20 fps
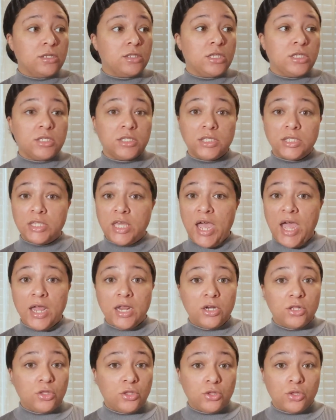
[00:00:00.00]
this, that,
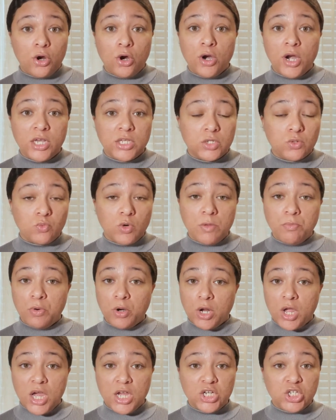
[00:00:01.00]
and the third as a
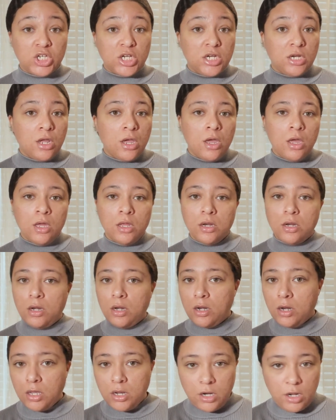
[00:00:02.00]
repercussion.
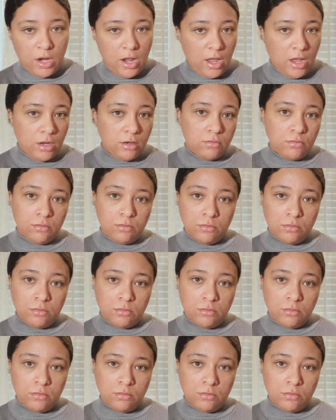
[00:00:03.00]
None of that.